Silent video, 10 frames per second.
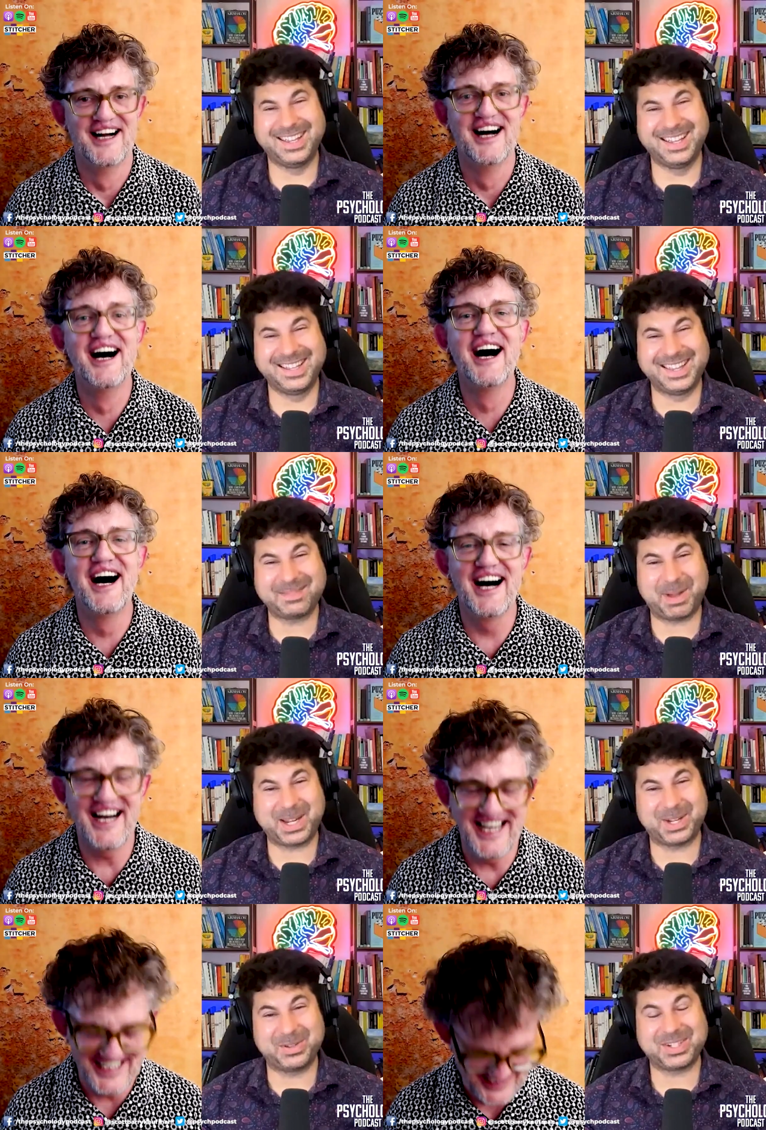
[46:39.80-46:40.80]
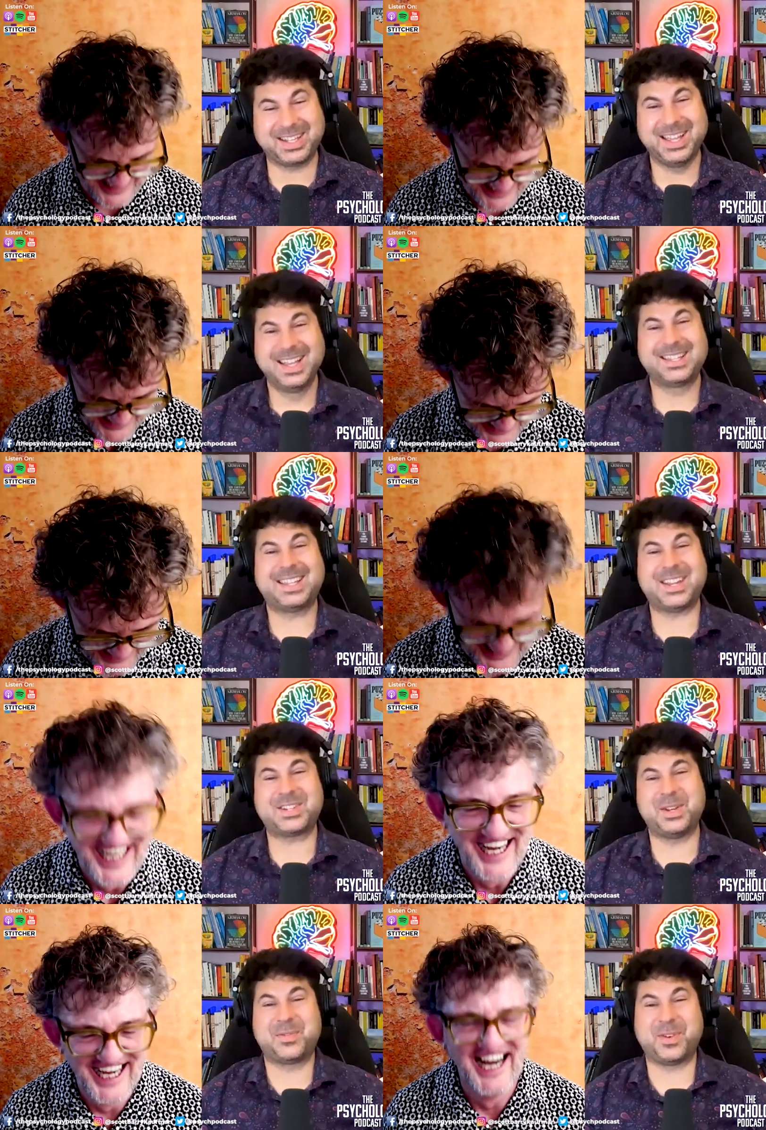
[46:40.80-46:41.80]
Speaker 1: That's my coaching
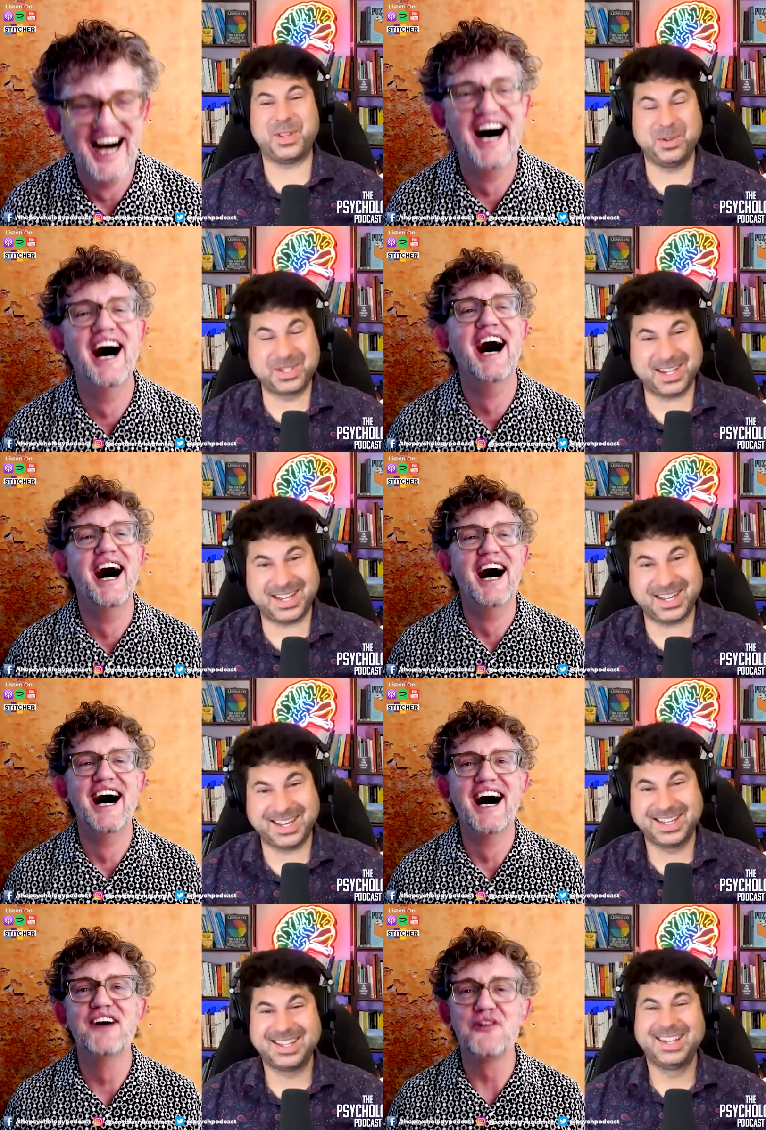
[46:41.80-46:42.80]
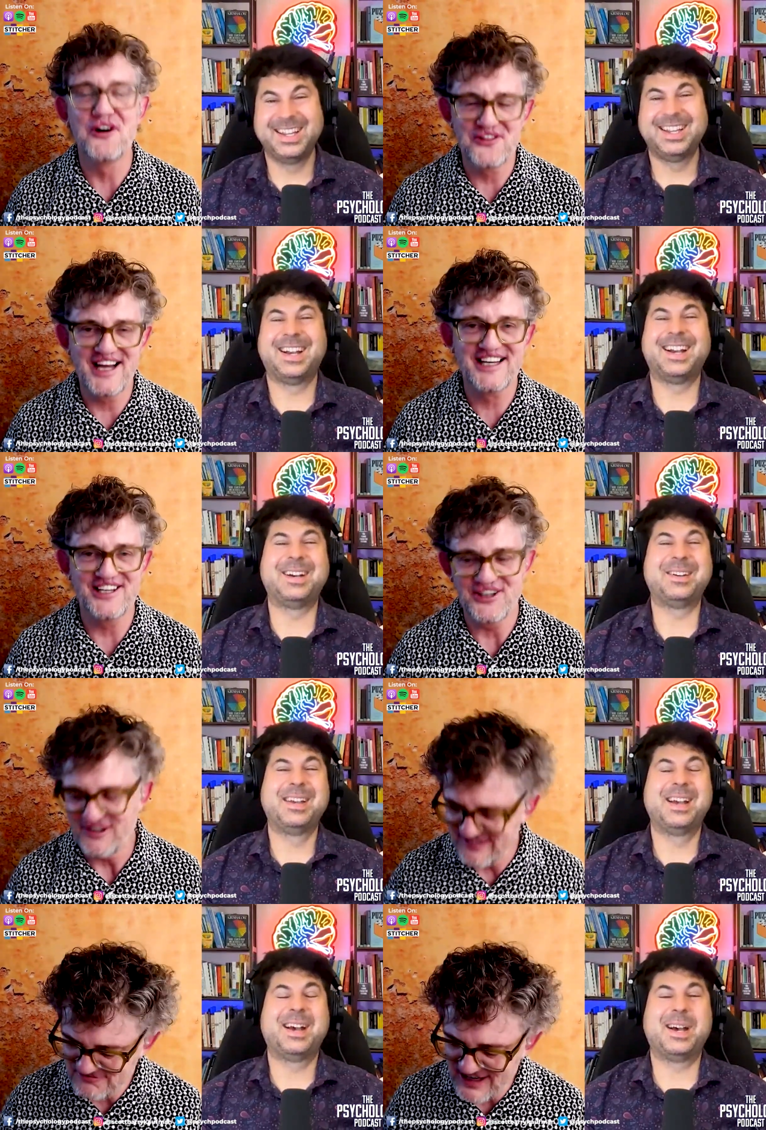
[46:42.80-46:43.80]
session for you today.
Speaker 2: Well,
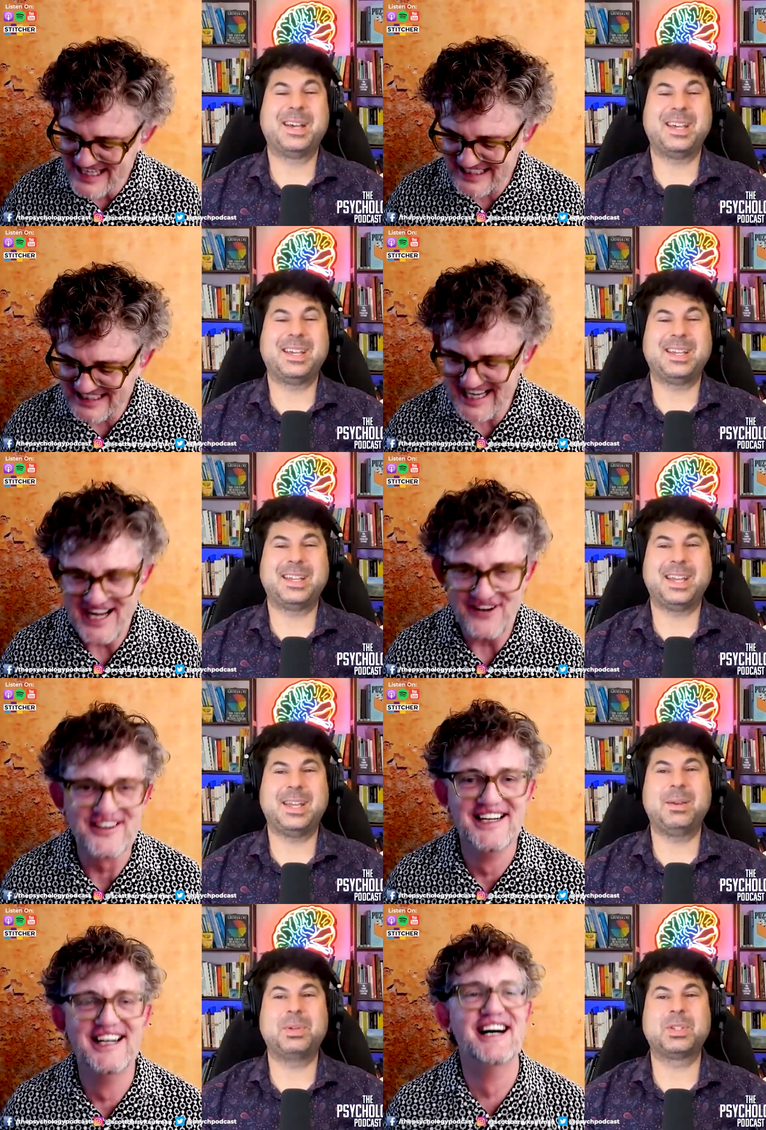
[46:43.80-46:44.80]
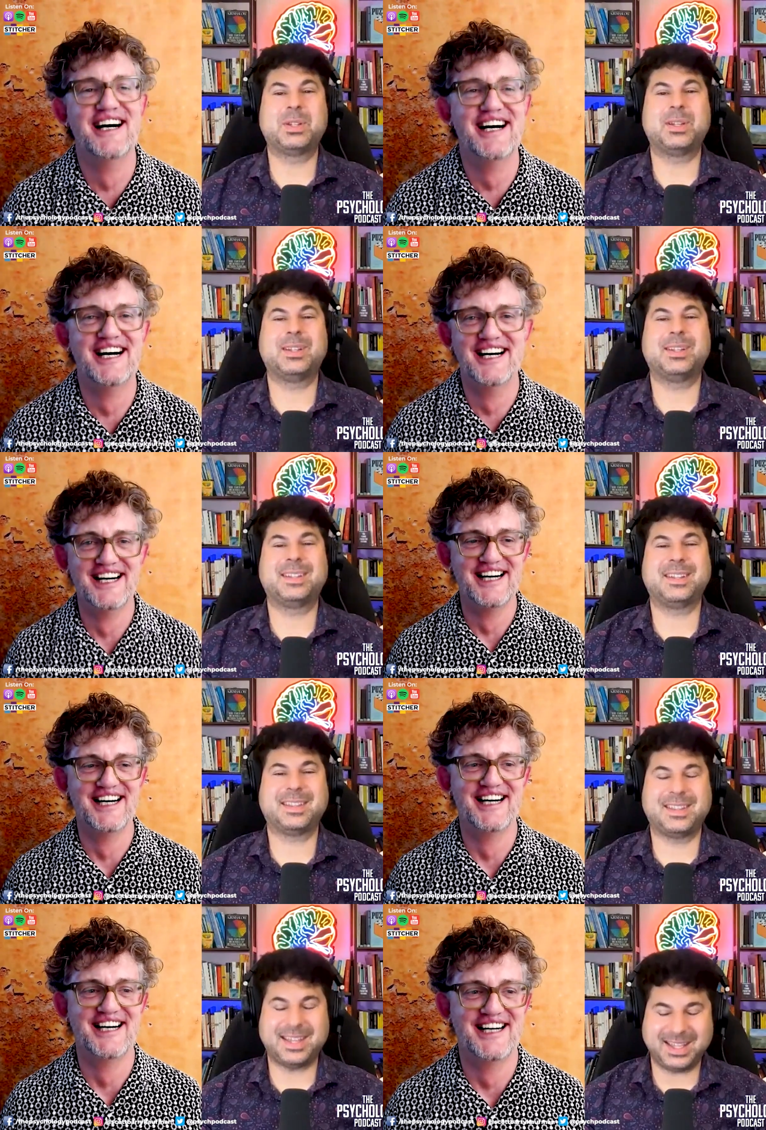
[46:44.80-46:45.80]
thank you. I'm writing it down.
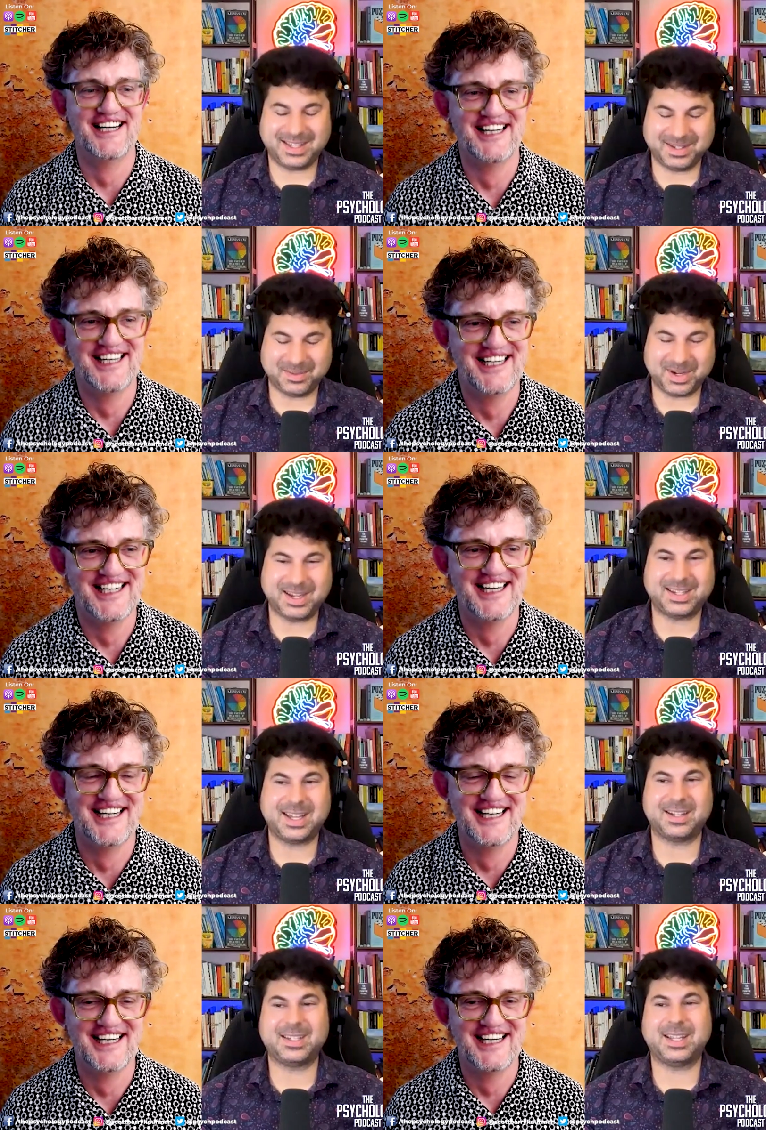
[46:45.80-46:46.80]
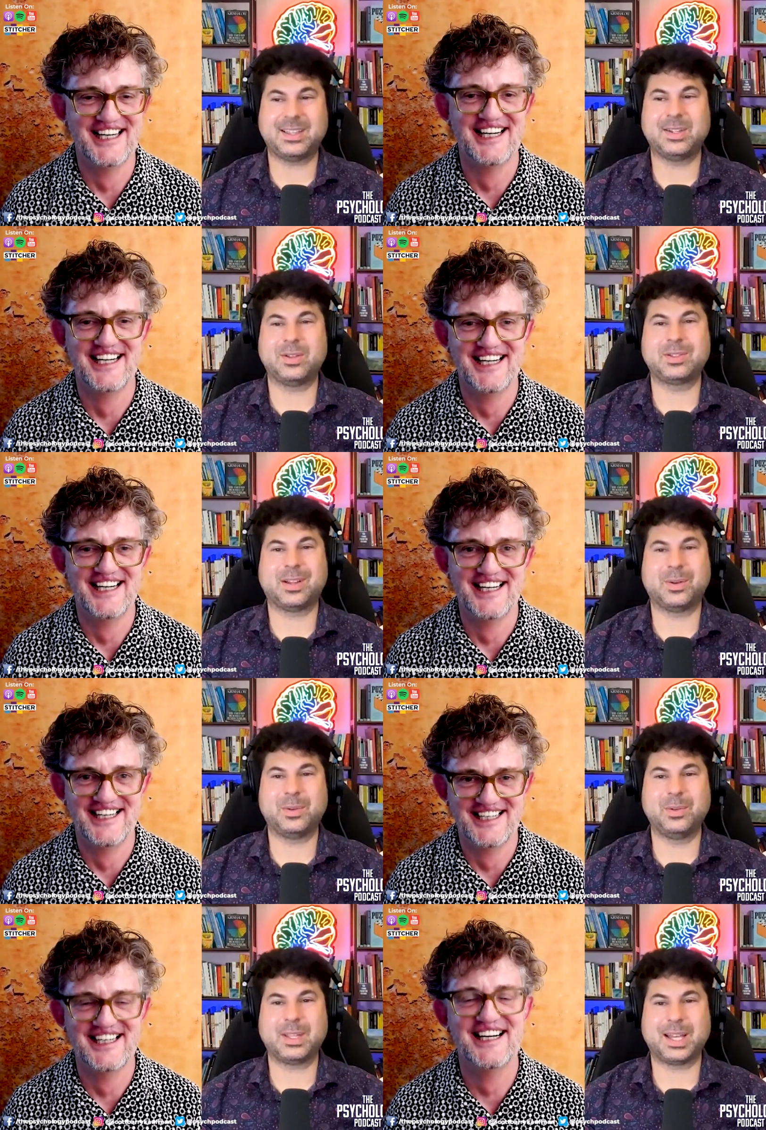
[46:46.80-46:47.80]
Speaker 1: Thank you. Write it down, take notes, and I'll
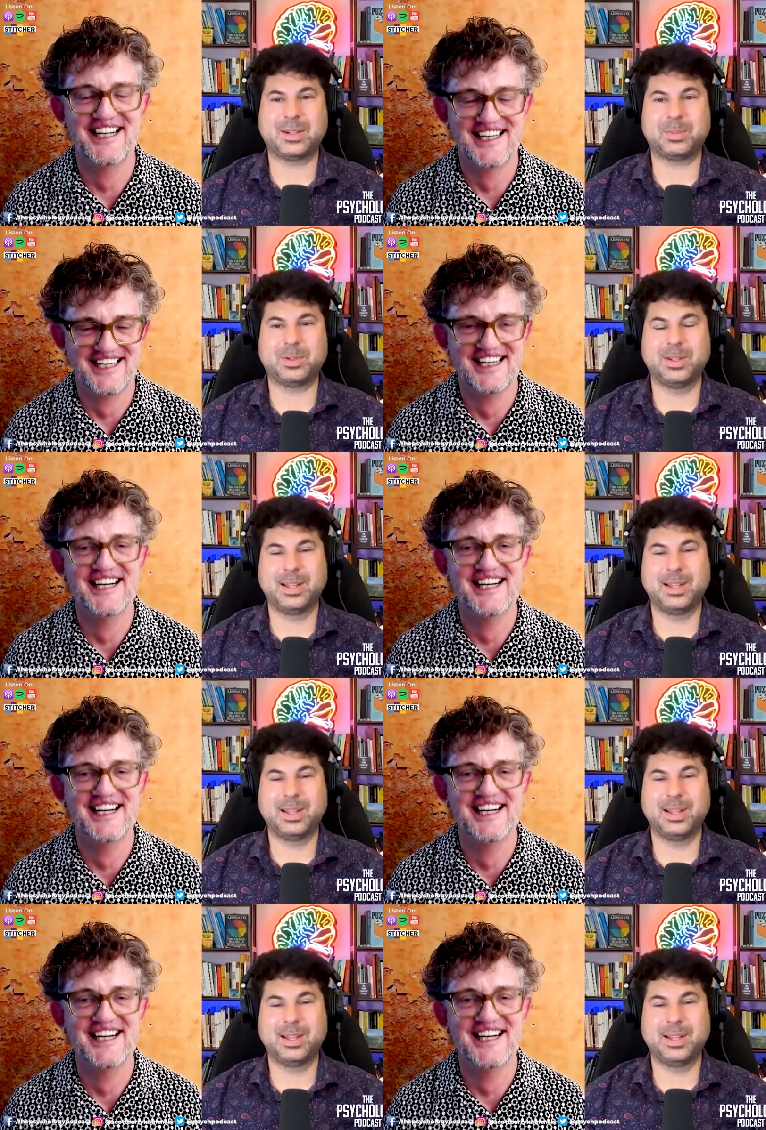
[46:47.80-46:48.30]
hold you accountable.